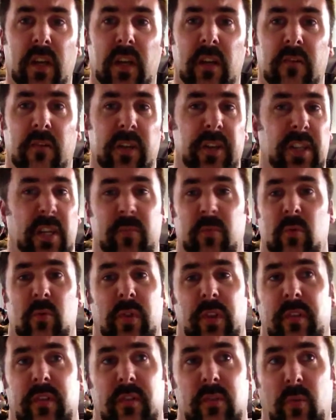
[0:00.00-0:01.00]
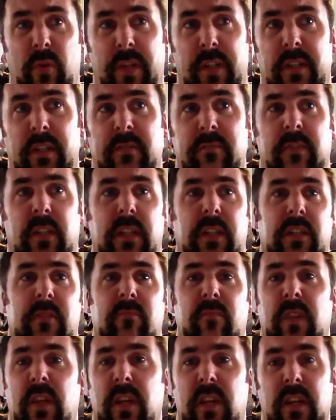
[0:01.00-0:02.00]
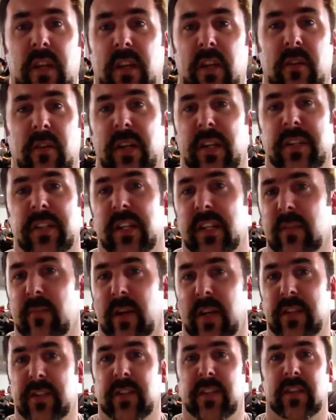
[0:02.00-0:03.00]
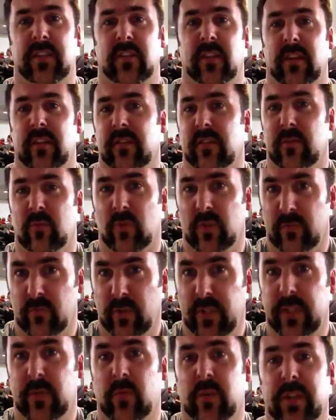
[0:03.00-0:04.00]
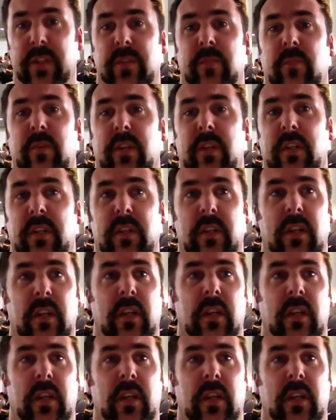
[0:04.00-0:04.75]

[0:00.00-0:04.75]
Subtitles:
For example, with Twitter, understand the basics like what retweets mean,